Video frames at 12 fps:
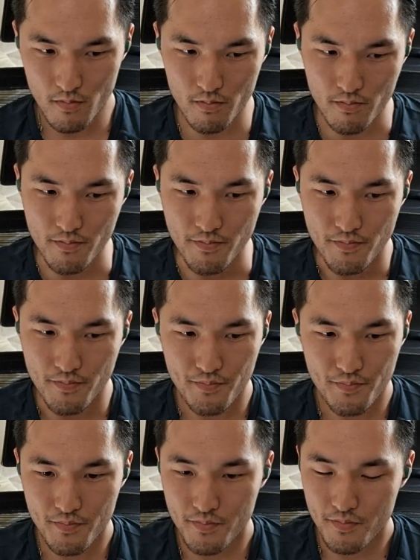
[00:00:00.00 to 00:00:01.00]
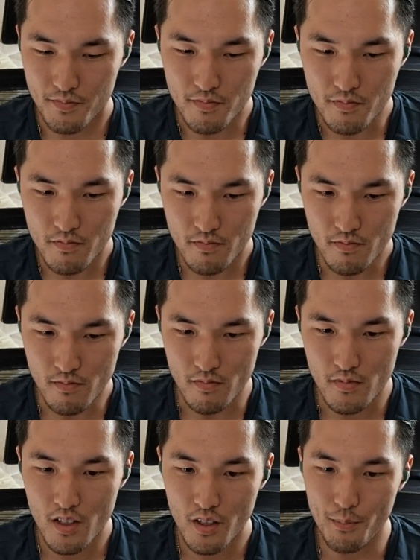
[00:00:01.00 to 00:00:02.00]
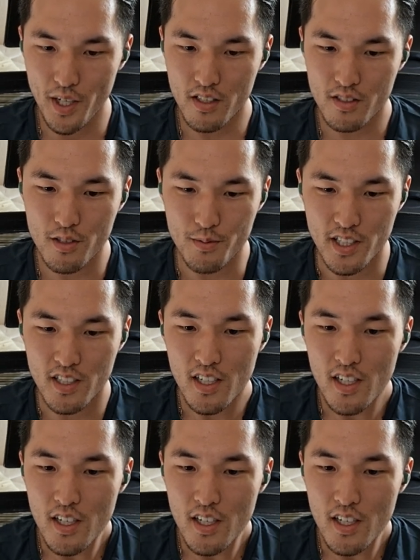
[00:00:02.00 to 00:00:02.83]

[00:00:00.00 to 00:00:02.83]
10s. Man, excuse me.